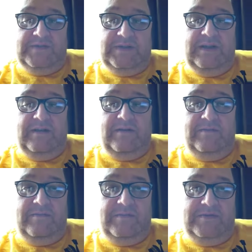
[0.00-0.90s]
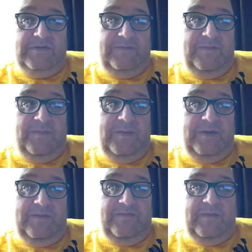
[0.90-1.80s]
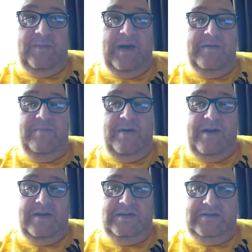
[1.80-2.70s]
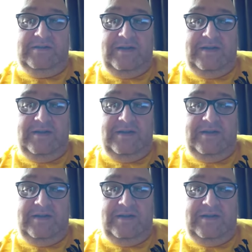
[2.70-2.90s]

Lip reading: Sarah suffered for bad backs.